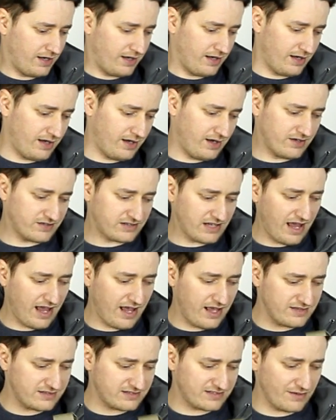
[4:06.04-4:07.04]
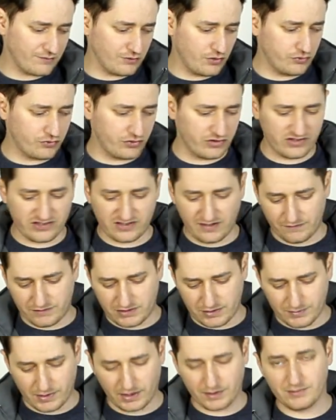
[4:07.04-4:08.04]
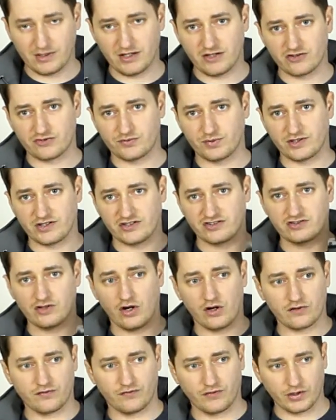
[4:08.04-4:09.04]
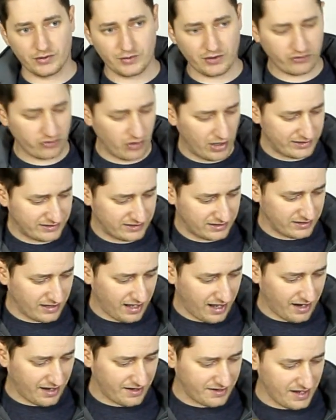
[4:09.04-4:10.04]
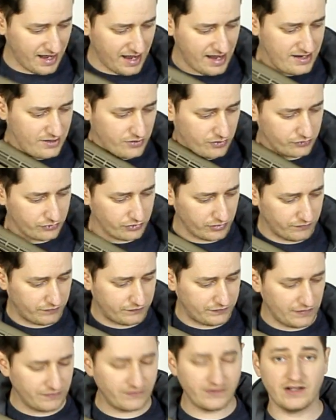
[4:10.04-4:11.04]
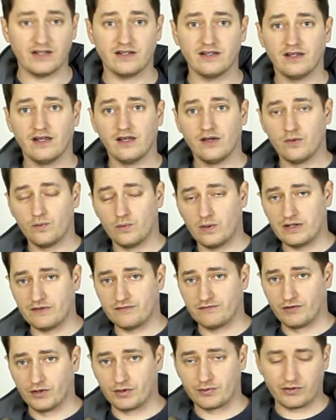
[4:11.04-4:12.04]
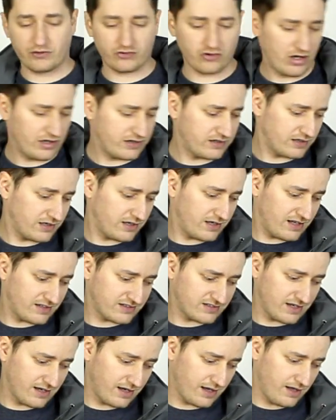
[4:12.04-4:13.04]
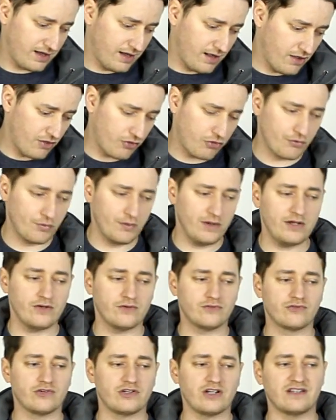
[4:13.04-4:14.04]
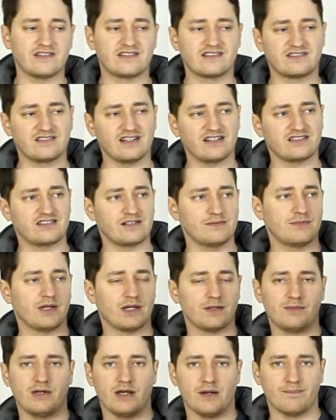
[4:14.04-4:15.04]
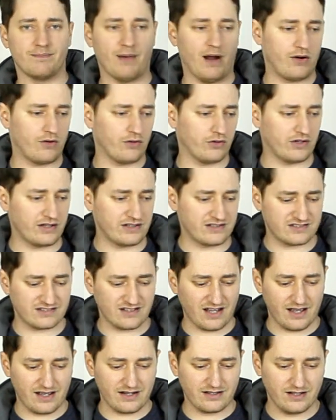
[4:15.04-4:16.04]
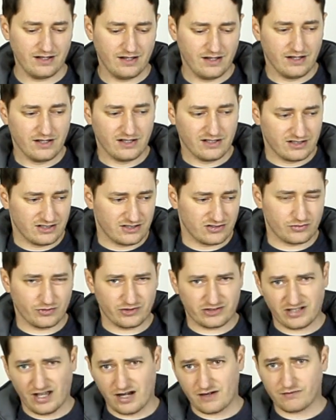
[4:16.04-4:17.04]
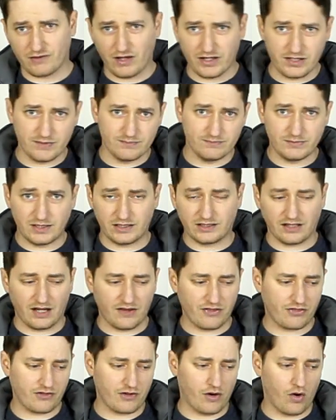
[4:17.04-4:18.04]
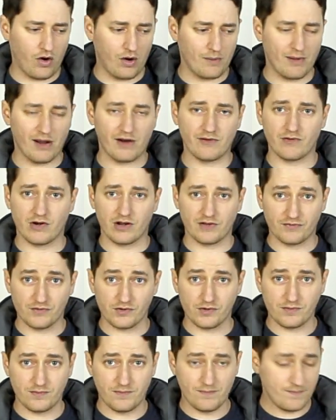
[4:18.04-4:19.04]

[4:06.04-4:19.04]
is 770 millimeters with the stock fully retracted and 850 with it fully retracted. It has a 360 millimeter barrel inside, so it's kind of like your mid-length carbine rifle.